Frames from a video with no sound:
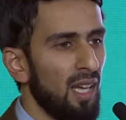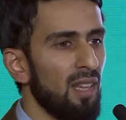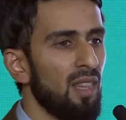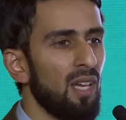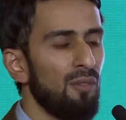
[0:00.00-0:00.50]

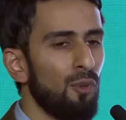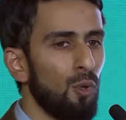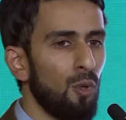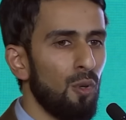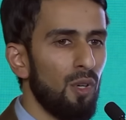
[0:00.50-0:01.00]
And
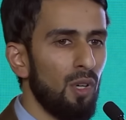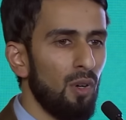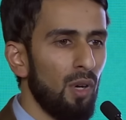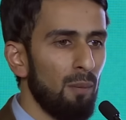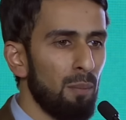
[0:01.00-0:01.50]
therefore,
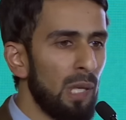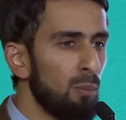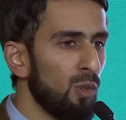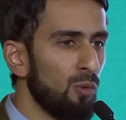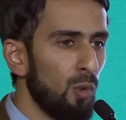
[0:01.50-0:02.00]

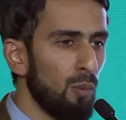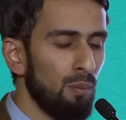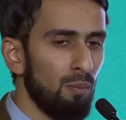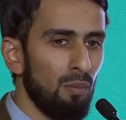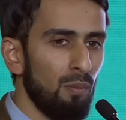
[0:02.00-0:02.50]
people
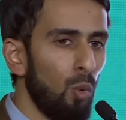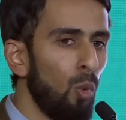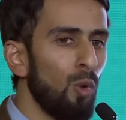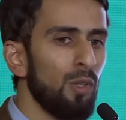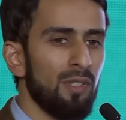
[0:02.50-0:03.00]
from
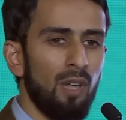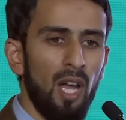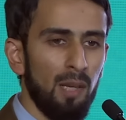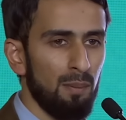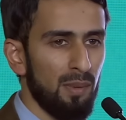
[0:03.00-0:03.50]
all
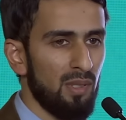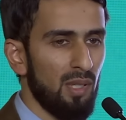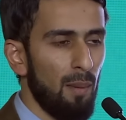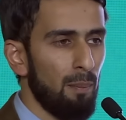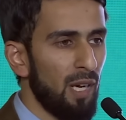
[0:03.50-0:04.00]

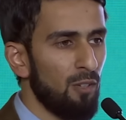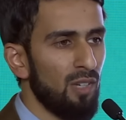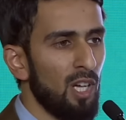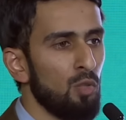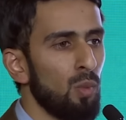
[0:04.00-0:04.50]
types and
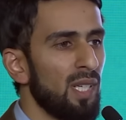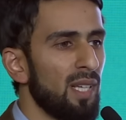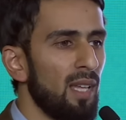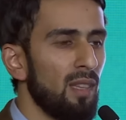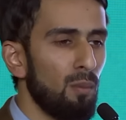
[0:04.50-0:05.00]
backgrounds will
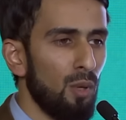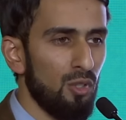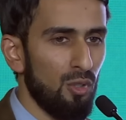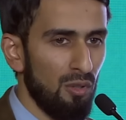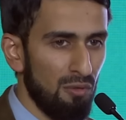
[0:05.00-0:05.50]
attend the
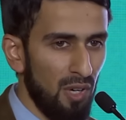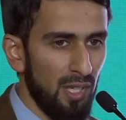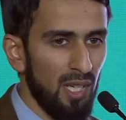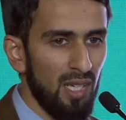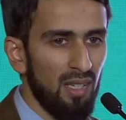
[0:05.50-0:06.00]
mosque on a
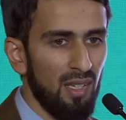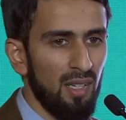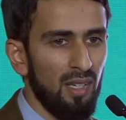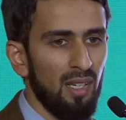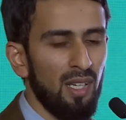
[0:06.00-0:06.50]
Friday,
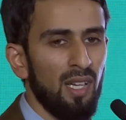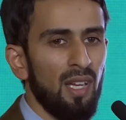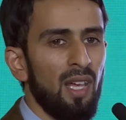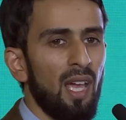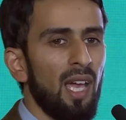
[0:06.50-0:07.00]

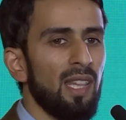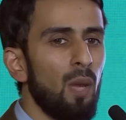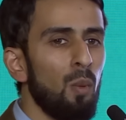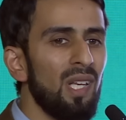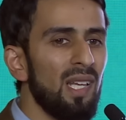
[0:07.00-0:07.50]
and
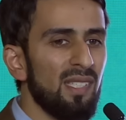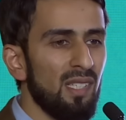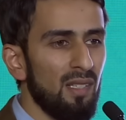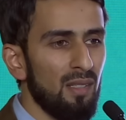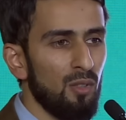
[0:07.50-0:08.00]
they will
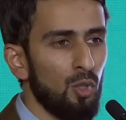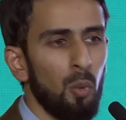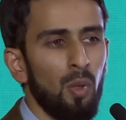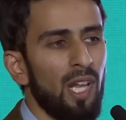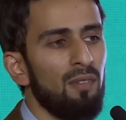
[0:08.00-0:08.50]
listen
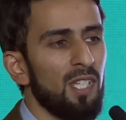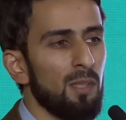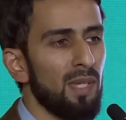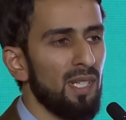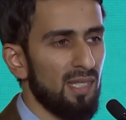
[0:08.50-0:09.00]
to whatever
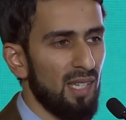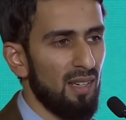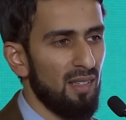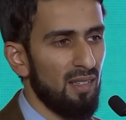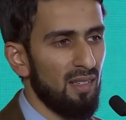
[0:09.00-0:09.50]
is being said.